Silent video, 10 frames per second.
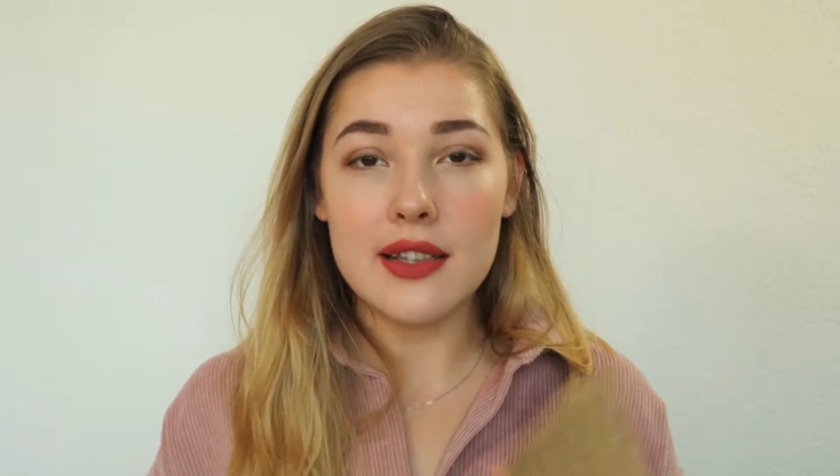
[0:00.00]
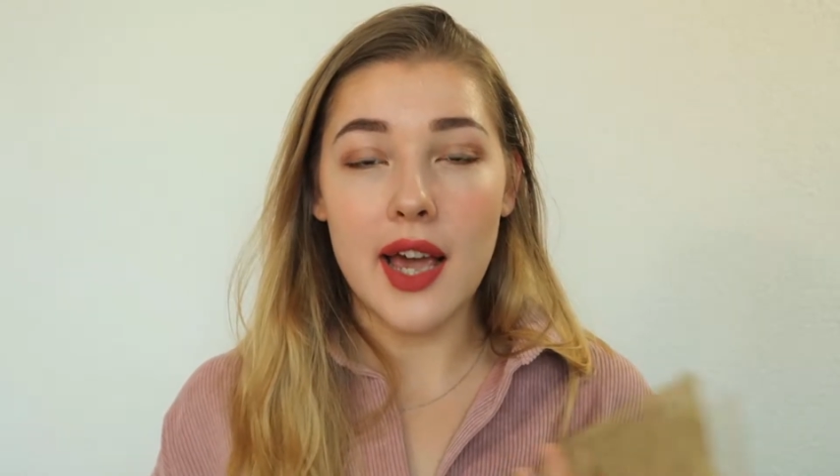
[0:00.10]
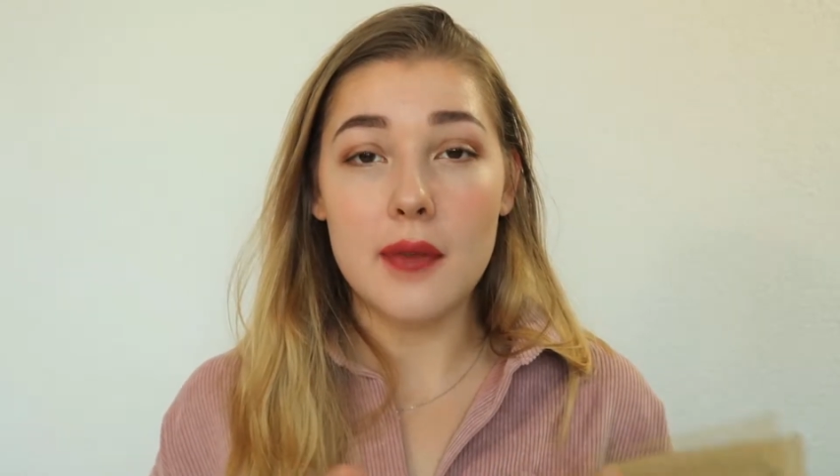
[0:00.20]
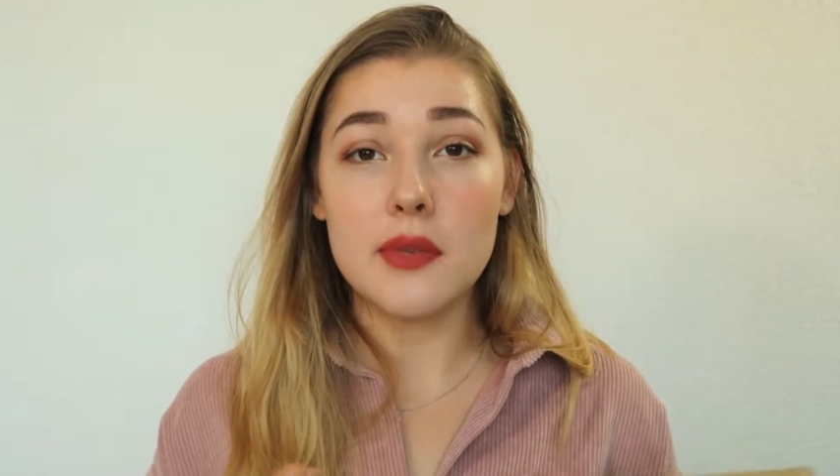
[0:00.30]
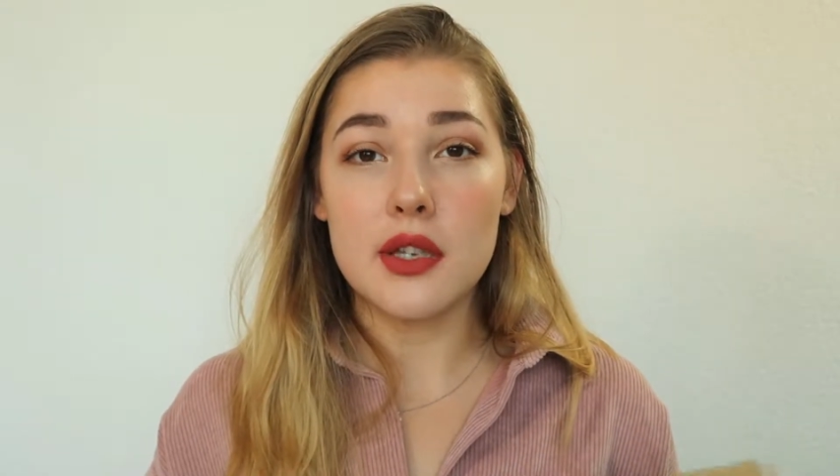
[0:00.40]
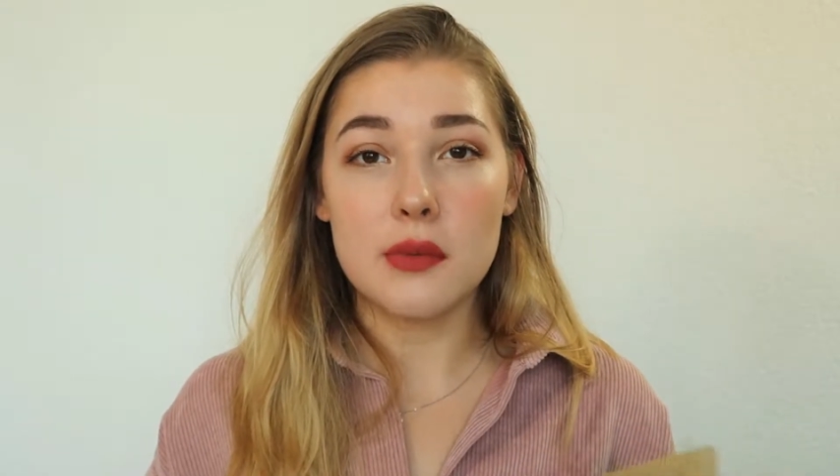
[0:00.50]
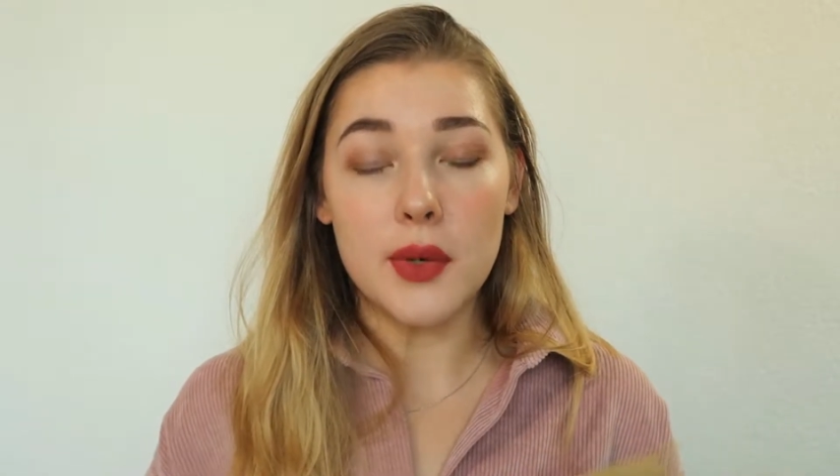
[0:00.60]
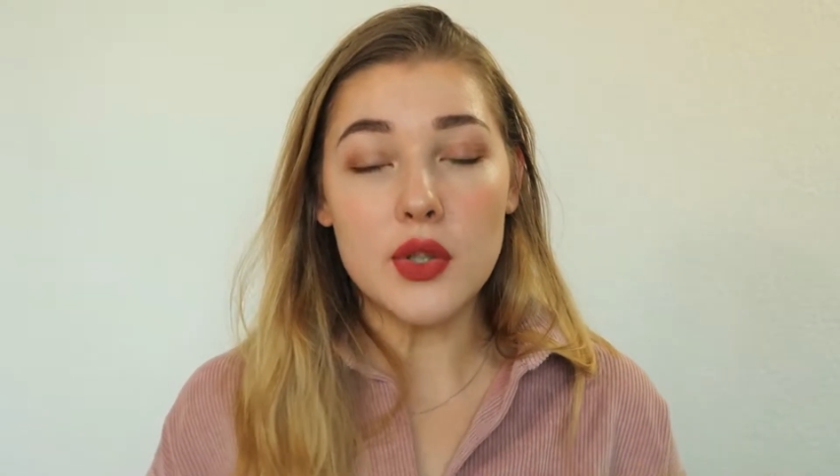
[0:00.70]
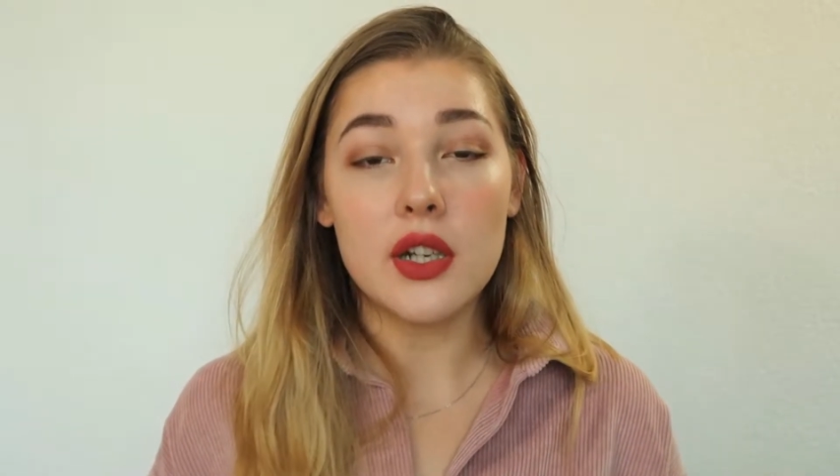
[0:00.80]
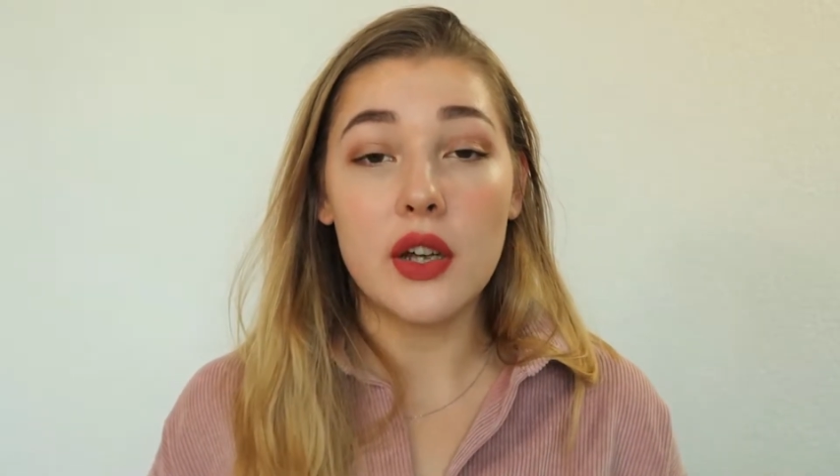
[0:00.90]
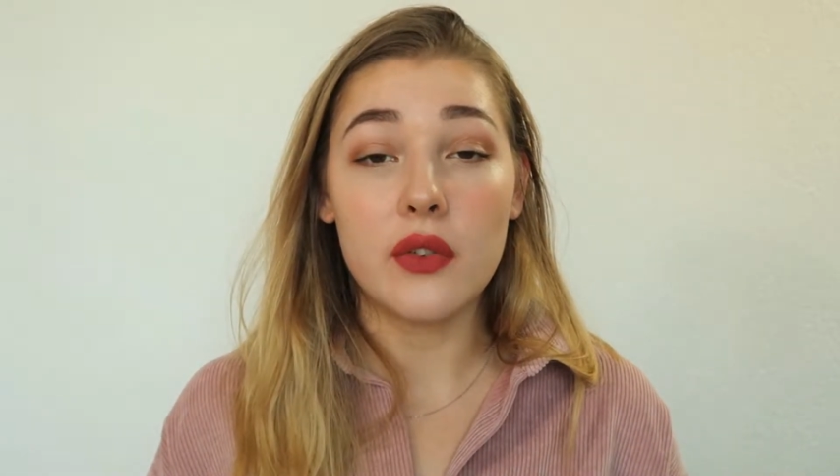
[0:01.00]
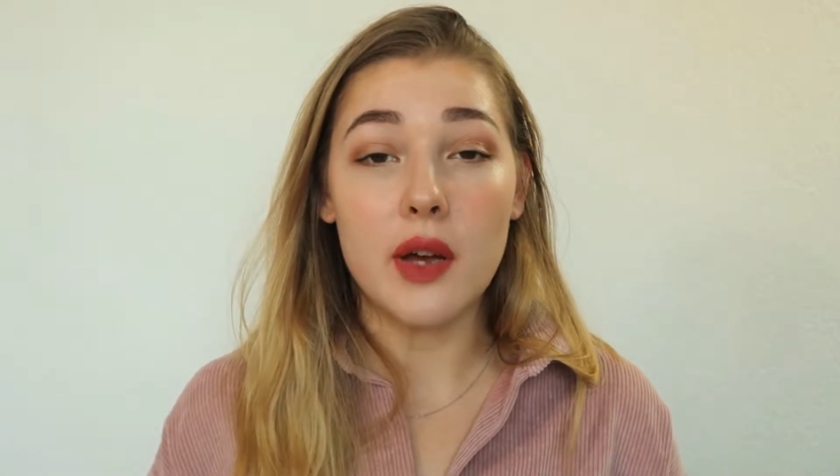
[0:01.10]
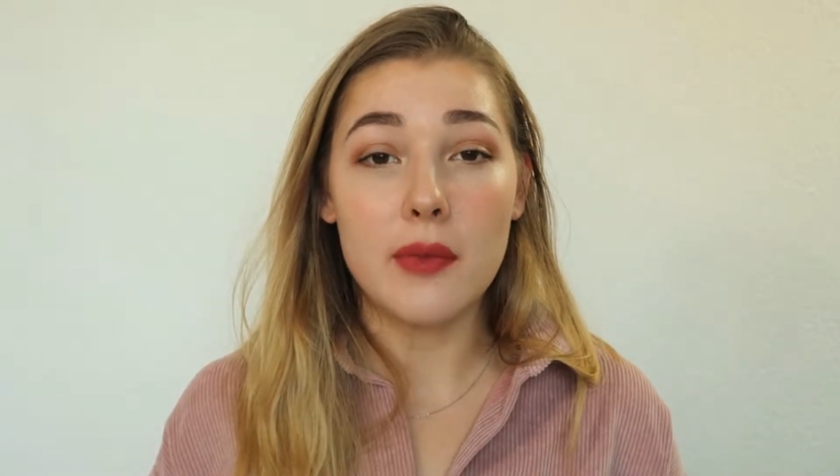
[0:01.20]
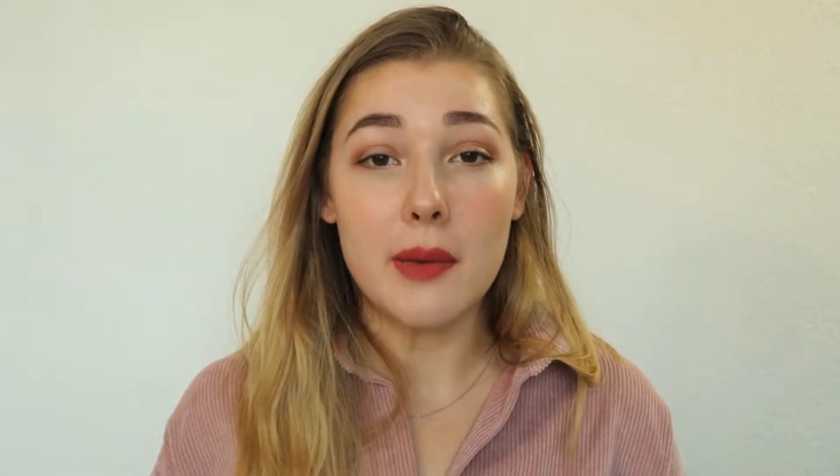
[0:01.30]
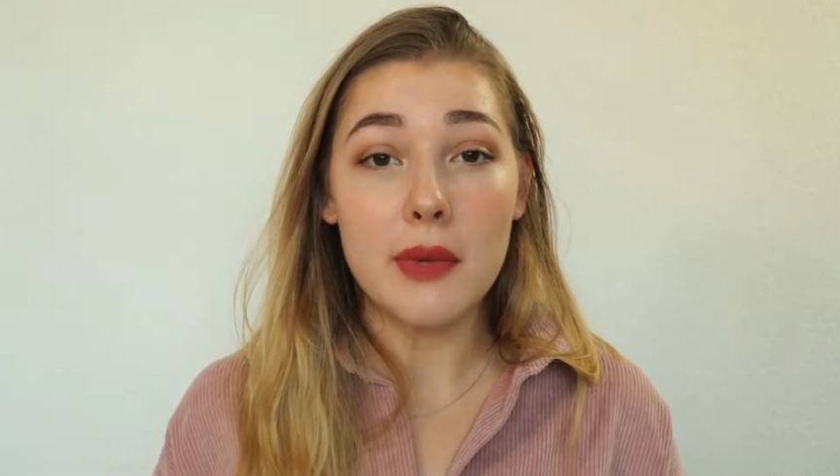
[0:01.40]
times, especially
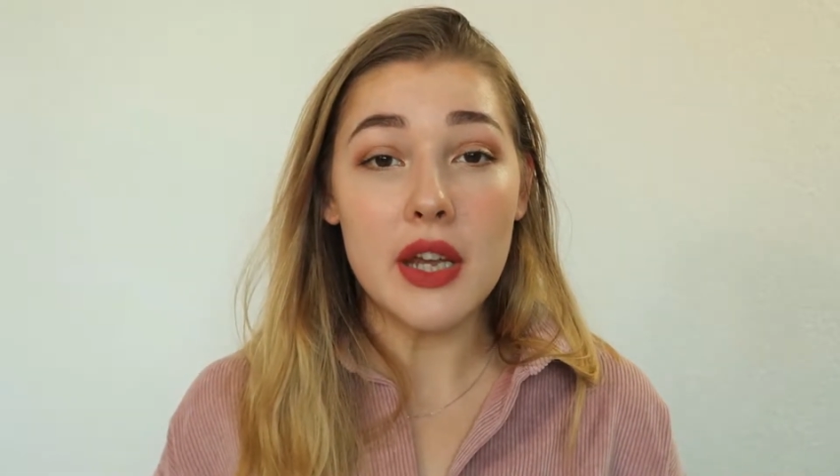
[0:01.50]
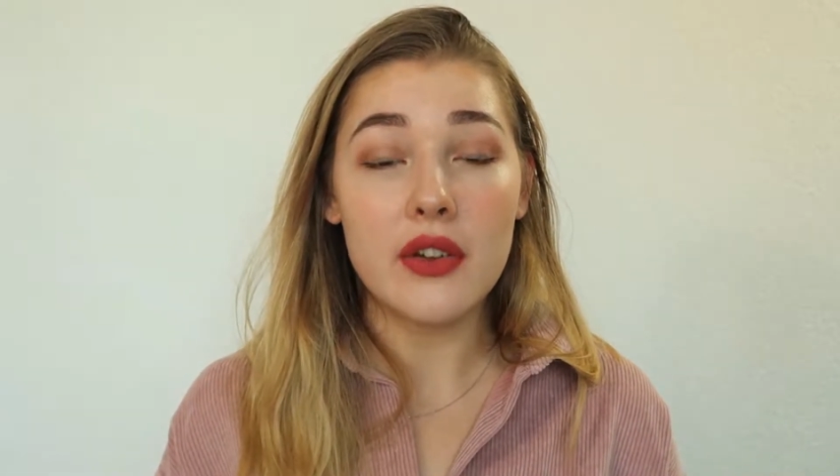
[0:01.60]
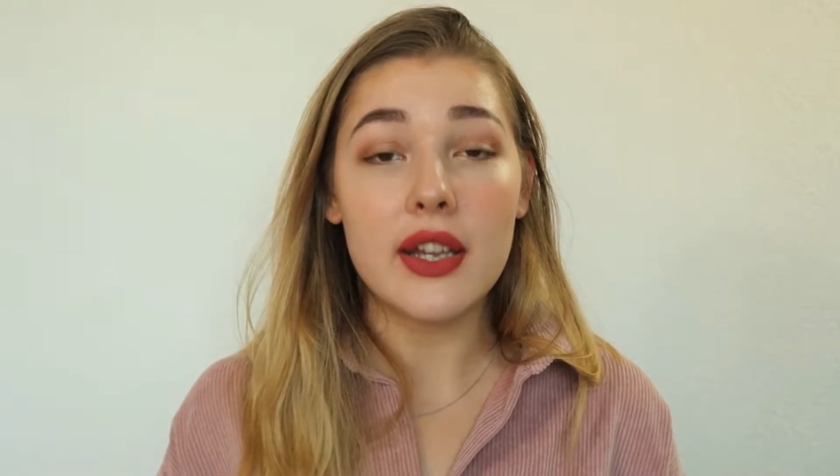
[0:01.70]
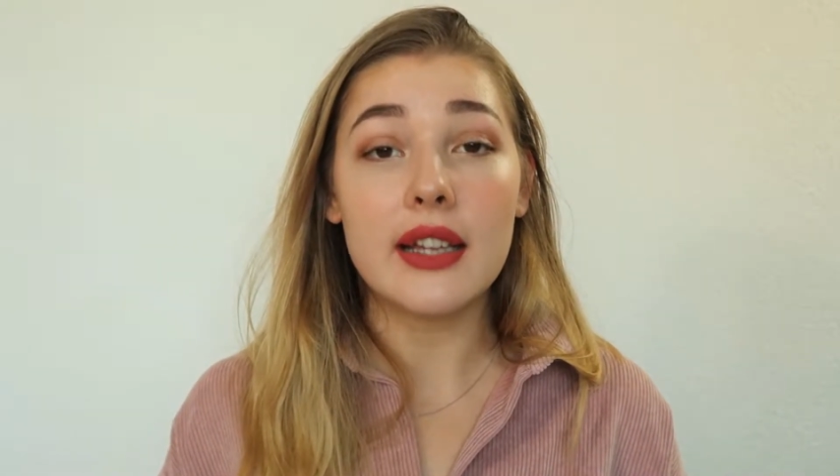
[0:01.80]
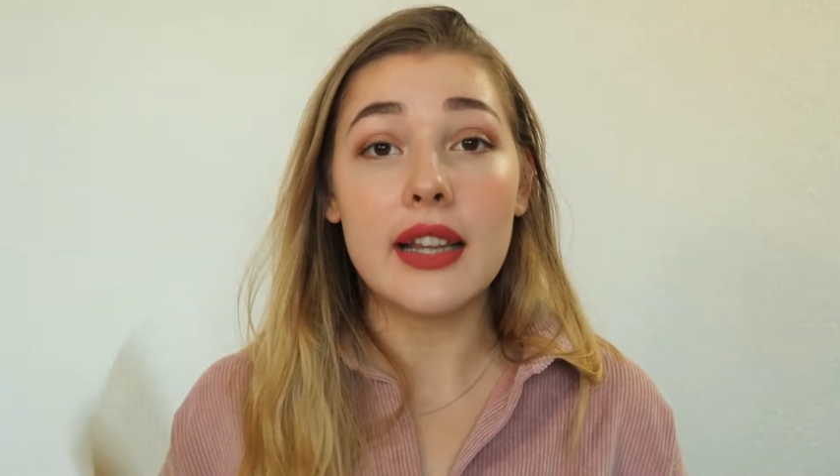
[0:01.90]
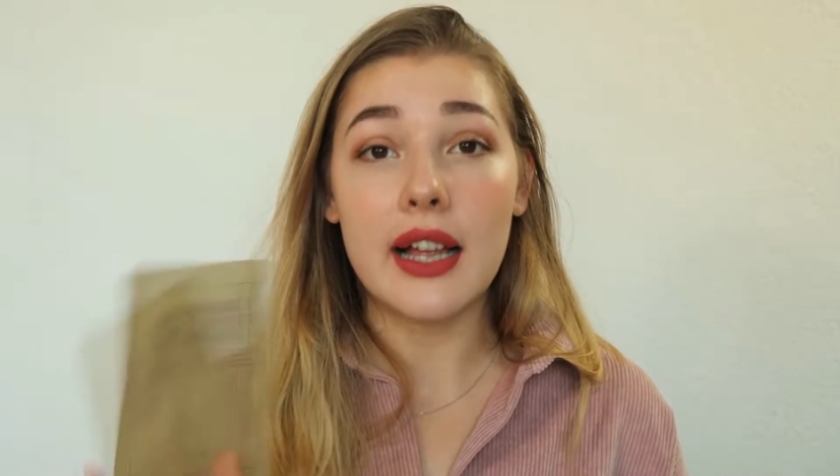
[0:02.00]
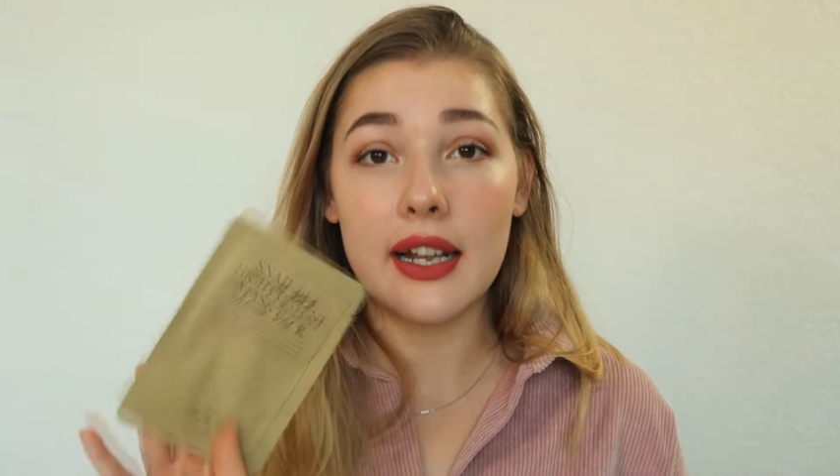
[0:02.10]
around my period,